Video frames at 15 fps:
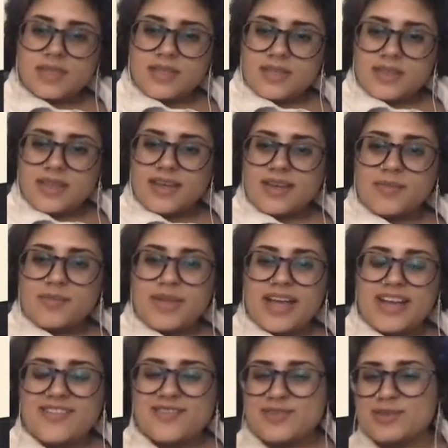Like a
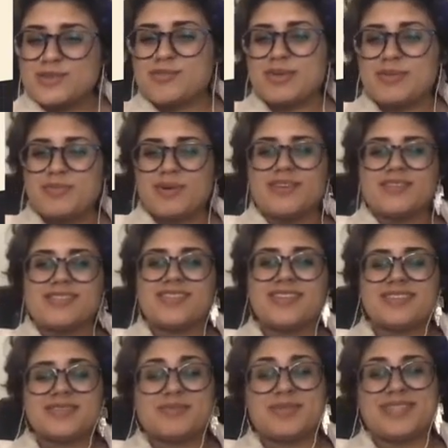bag of loose meatballs.
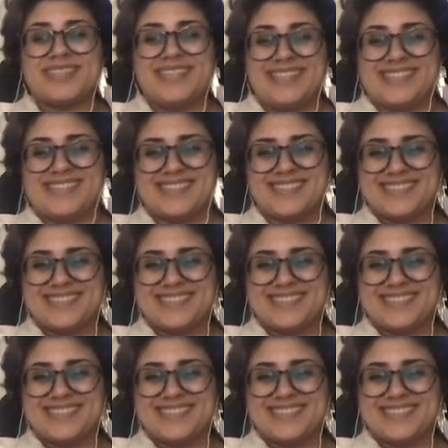Delden, please.